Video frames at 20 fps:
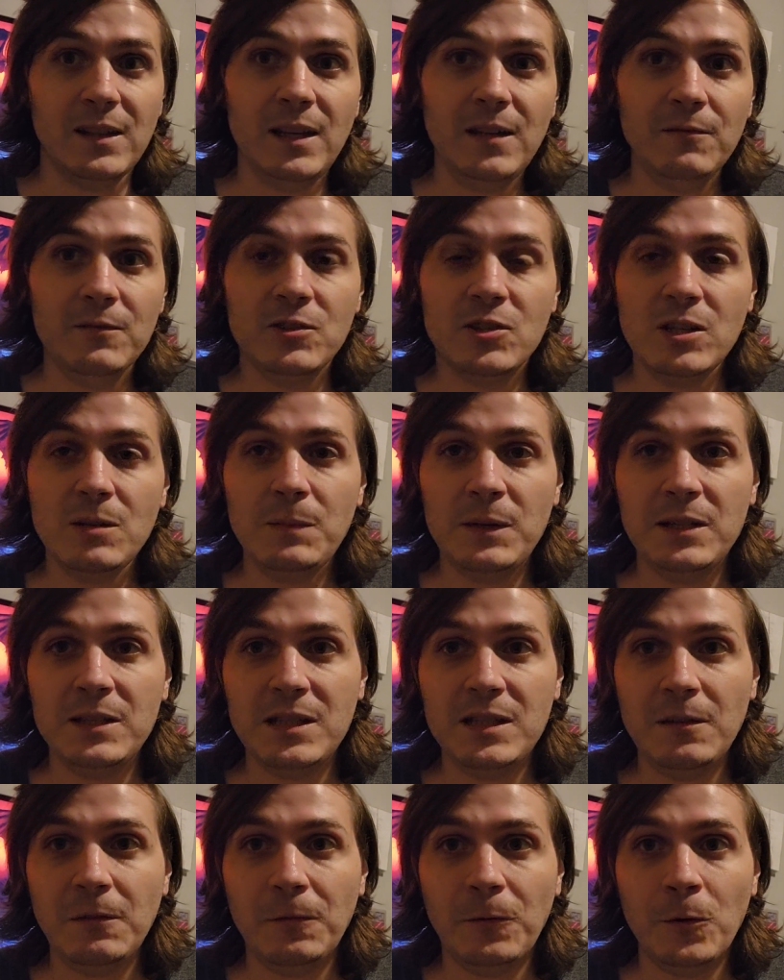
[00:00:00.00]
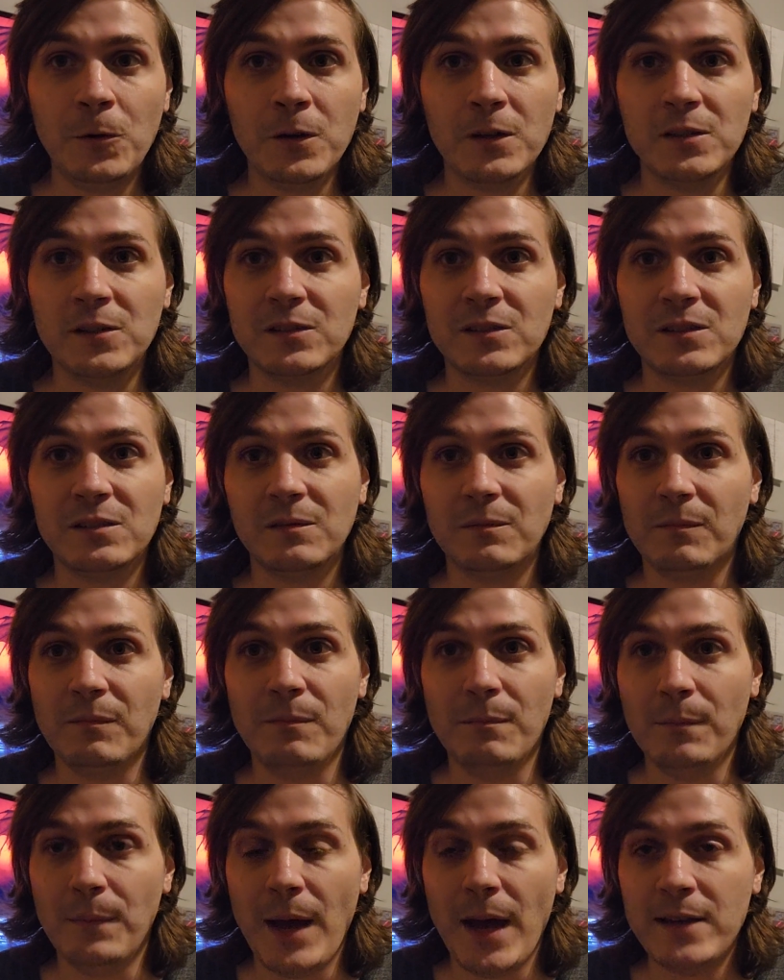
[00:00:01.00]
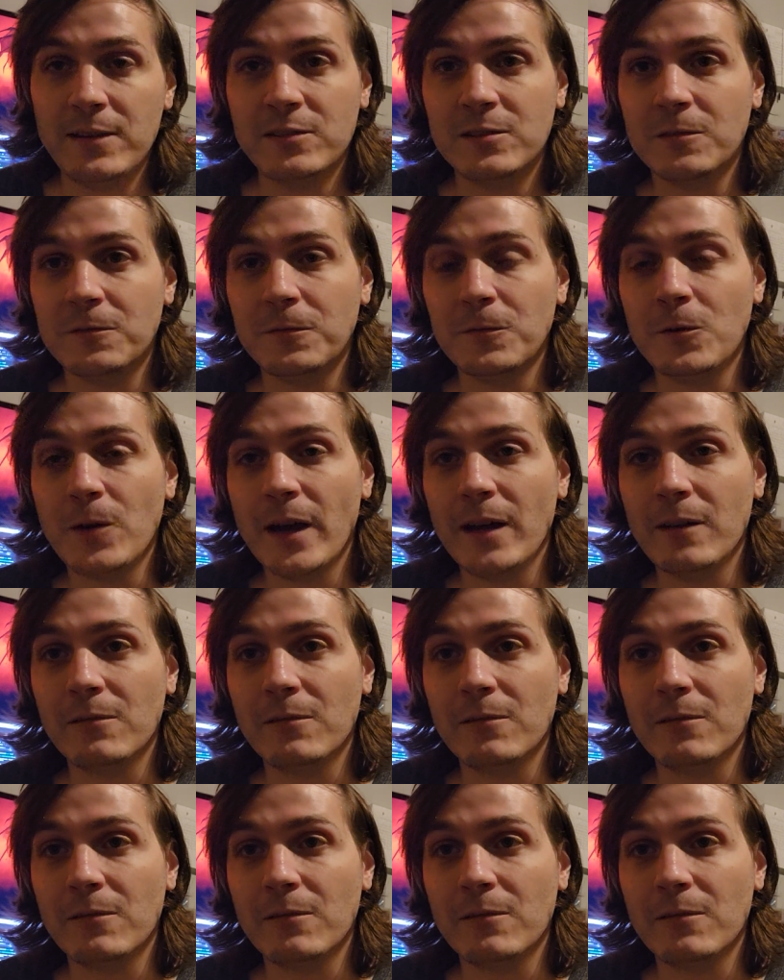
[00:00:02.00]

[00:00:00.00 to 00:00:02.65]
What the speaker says: Even GPT-4 is masterful